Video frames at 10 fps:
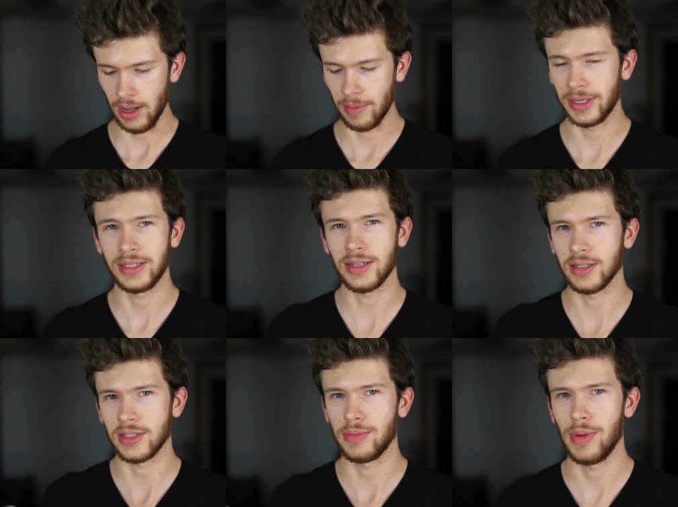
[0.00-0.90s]
Uh, but it
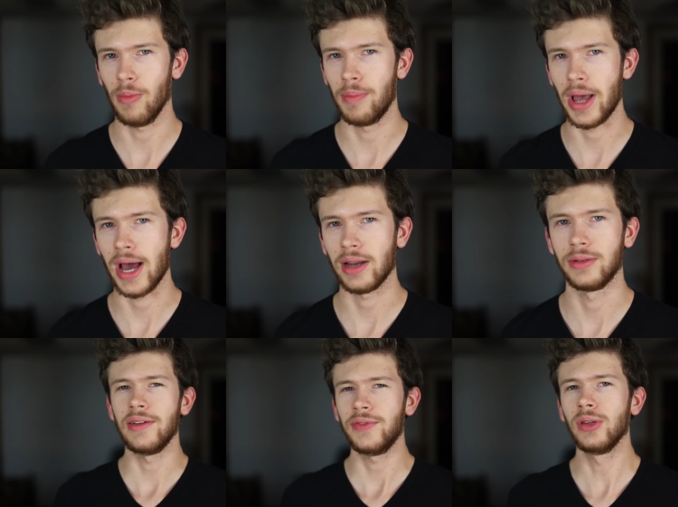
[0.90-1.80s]
doesn't smell
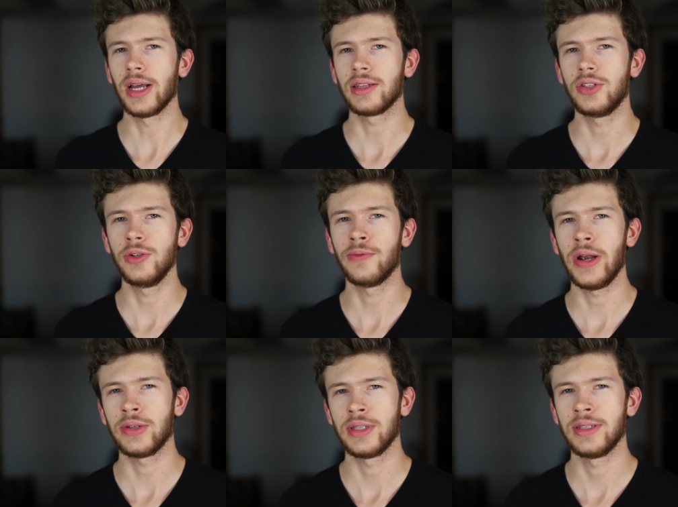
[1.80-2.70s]
bad. If you like the two
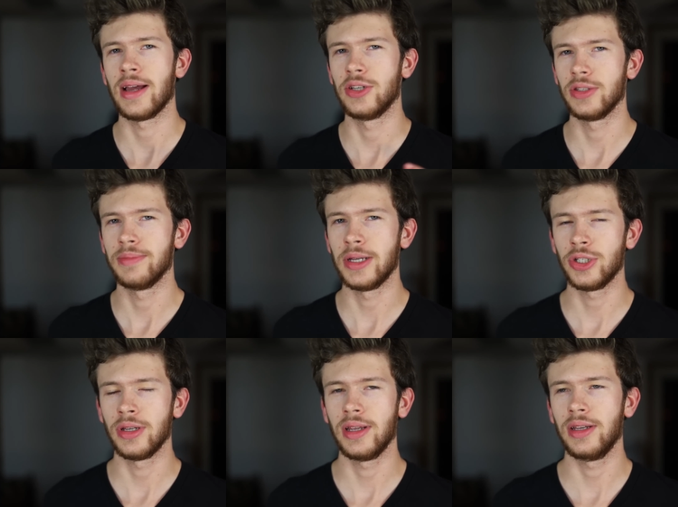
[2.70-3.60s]
fragrances I just
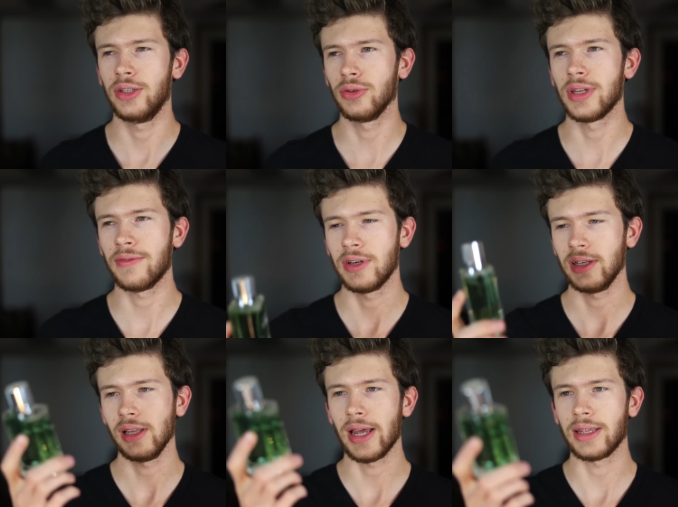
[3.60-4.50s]
mentioned, then you'll
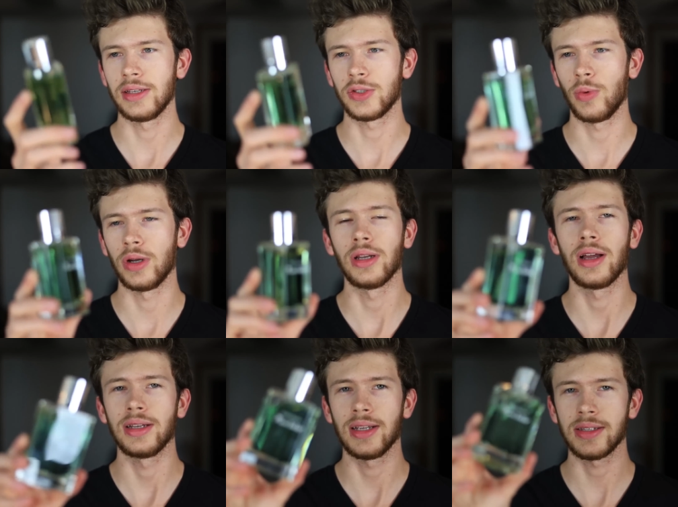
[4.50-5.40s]
definitely like this one.
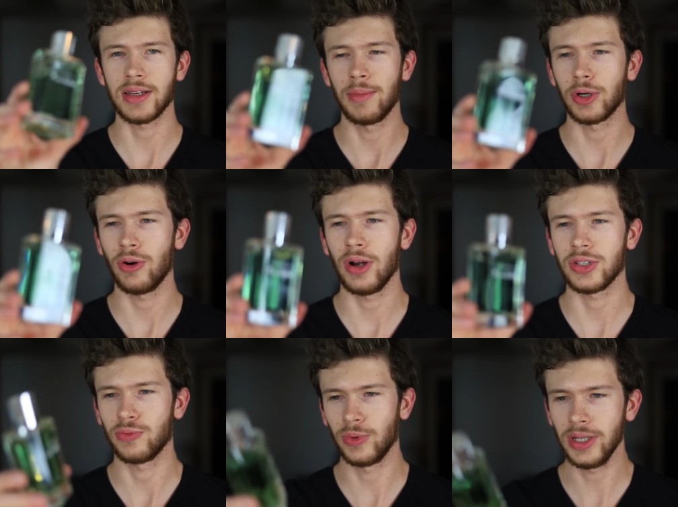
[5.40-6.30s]
Uh, it does come
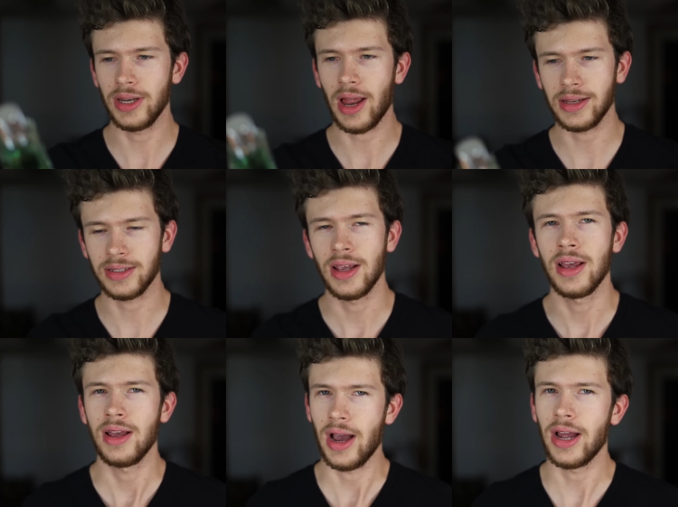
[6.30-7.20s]
across really nice.
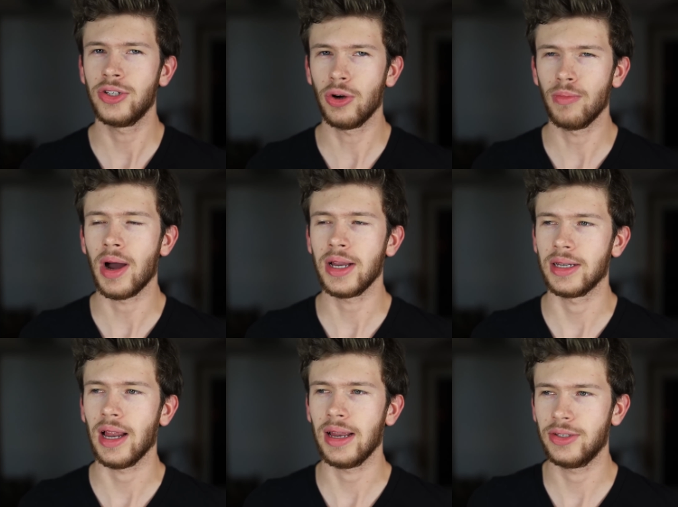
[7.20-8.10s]
I don't
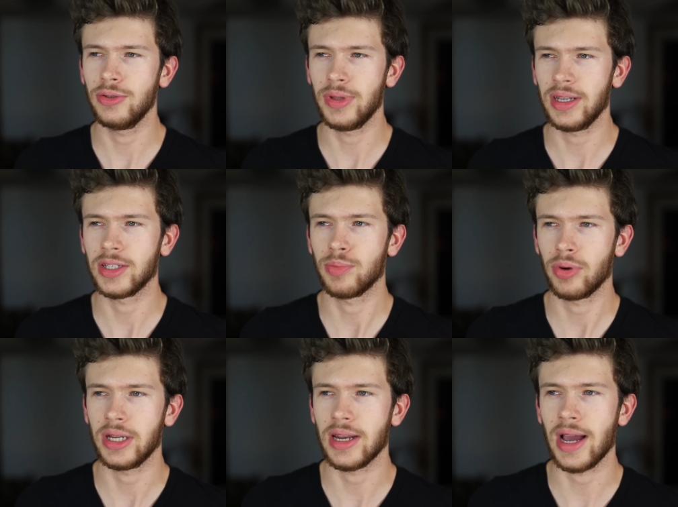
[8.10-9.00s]
mind it. I do think it's
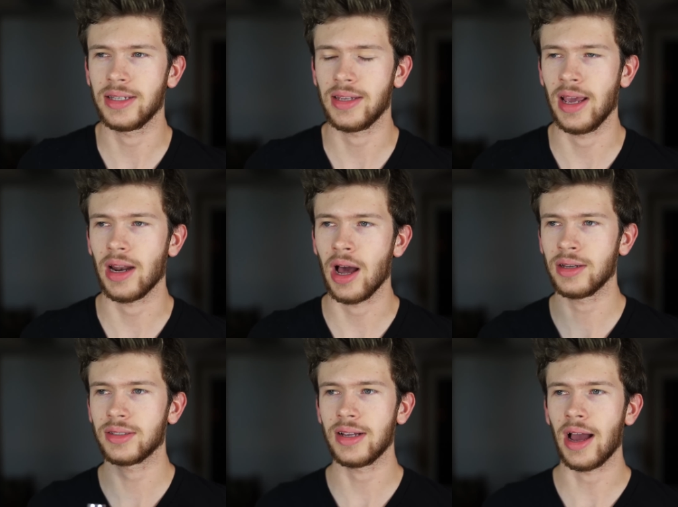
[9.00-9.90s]
pretty nice, and
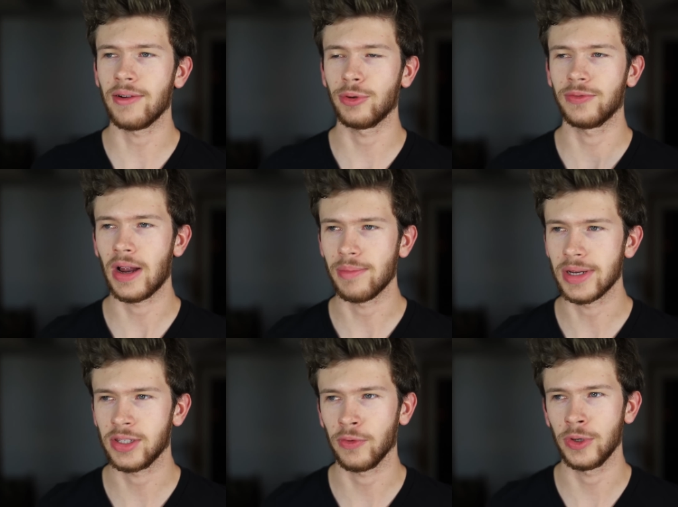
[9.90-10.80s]
honestly, I would find
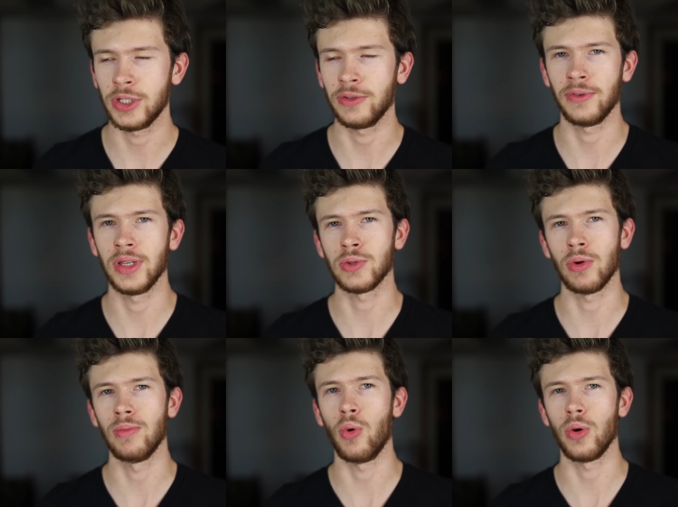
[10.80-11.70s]
myself reaching for this
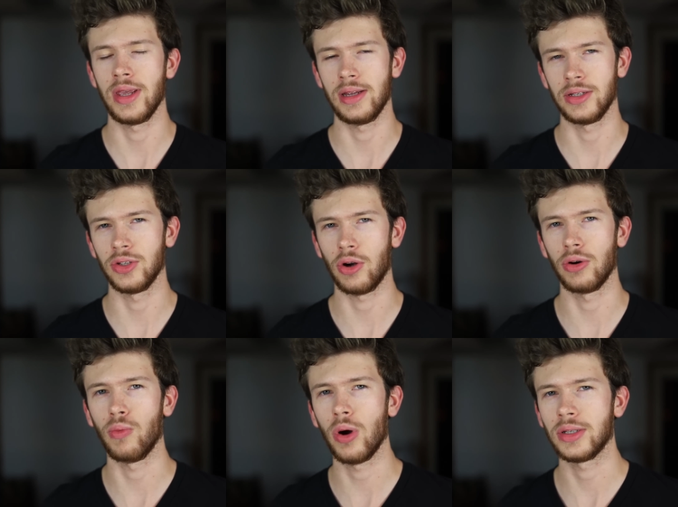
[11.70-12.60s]
one more than
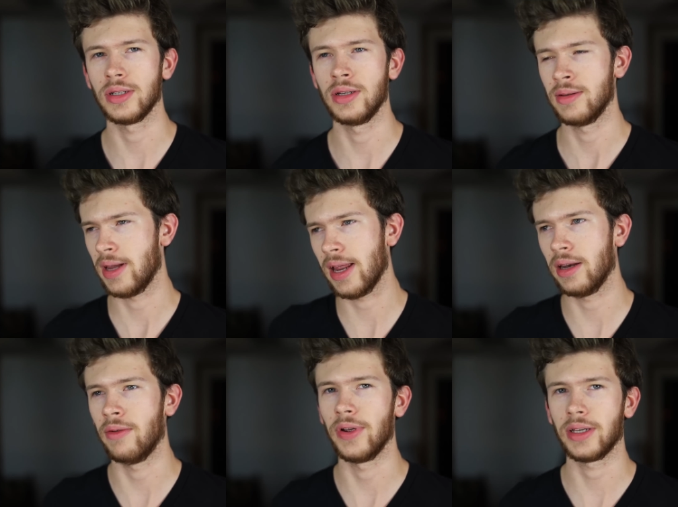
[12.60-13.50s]
Azzaro Wanted
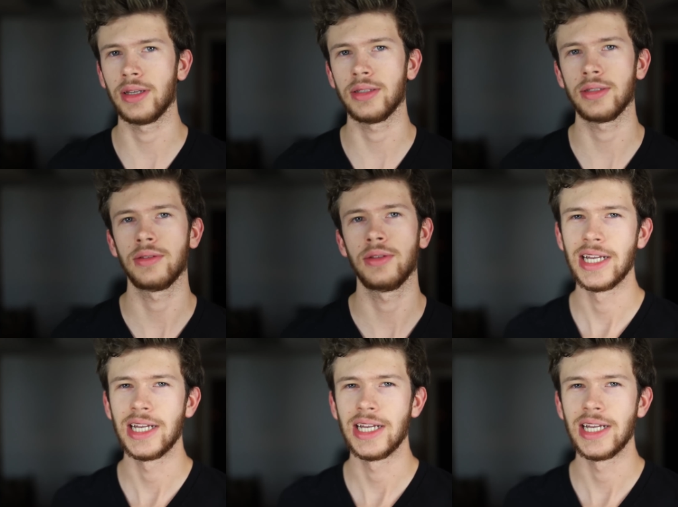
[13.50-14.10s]
and Invictus.